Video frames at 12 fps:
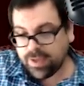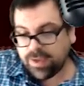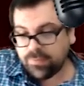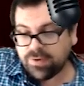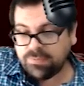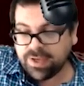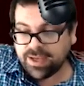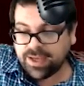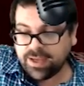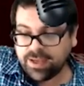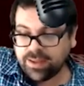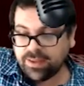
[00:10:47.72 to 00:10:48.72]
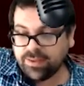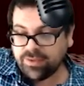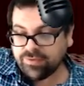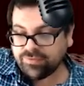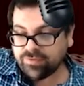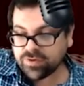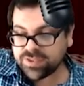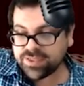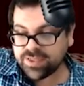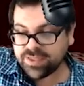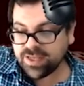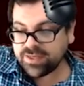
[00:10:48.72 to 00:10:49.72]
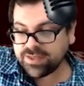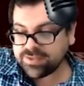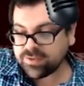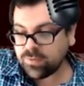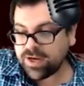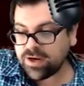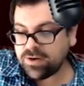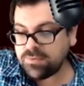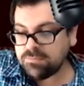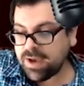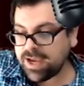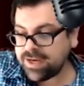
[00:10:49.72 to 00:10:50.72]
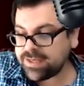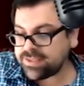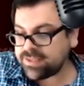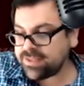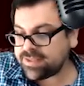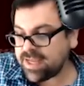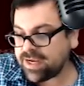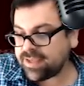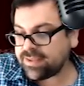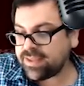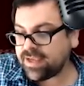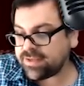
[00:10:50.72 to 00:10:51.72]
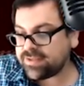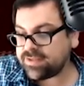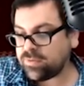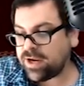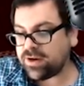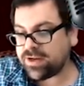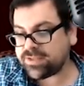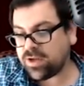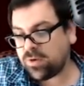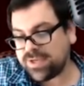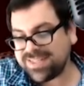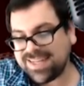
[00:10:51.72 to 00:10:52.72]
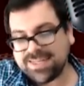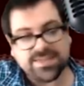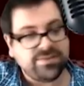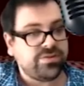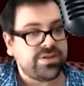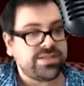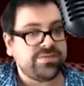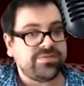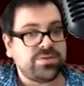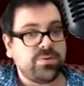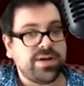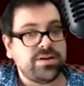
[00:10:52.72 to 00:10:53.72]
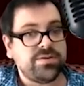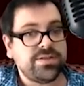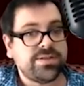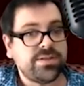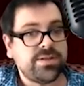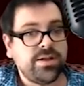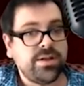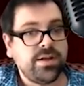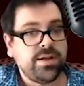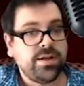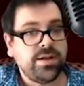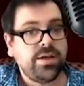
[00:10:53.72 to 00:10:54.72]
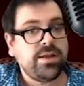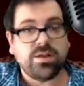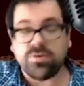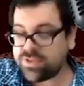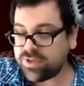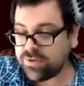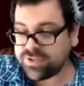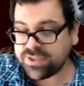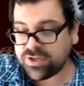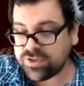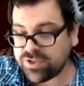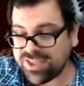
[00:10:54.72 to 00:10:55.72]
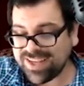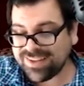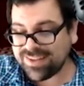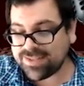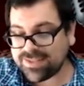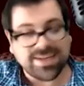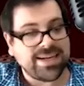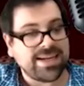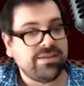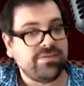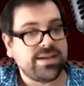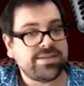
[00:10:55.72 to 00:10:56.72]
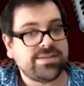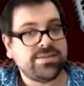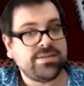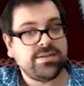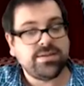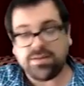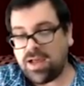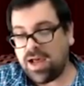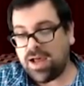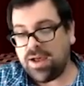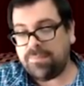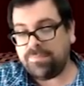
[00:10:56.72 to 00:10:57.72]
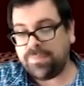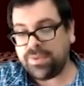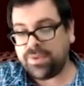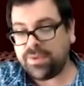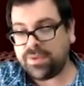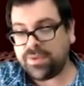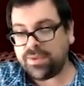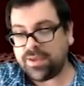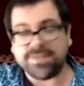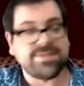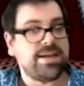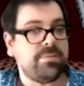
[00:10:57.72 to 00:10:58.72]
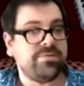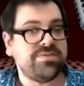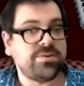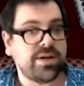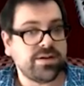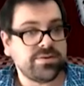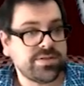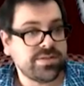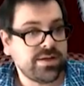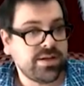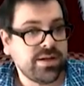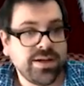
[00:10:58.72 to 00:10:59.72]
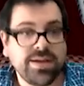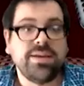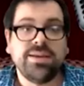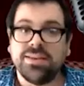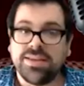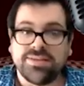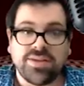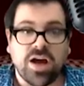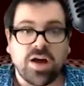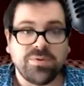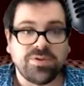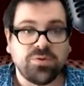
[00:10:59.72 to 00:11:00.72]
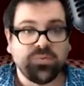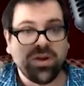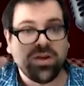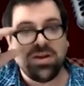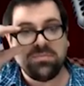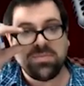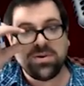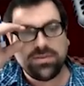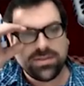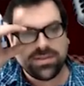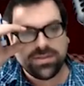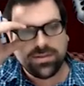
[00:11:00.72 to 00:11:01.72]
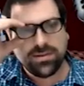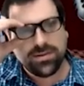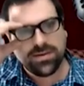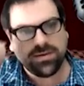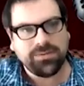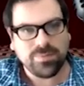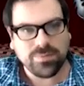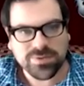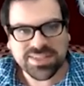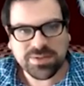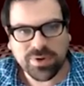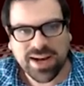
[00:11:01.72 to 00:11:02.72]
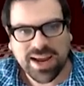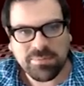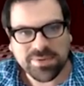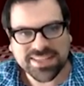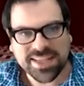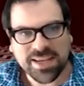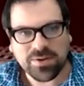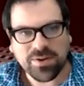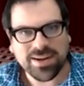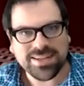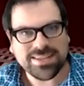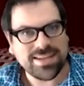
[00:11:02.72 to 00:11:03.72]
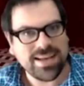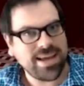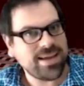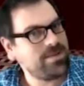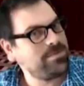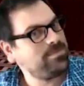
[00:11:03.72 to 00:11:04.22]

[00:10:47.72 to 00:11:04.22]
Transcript: It would be the first thing squared minus the second thing squared. It's always a difference of squares. There is no such thing that's going to give us a sum of squares, at least with the real numbers. We'll see what happens later on today.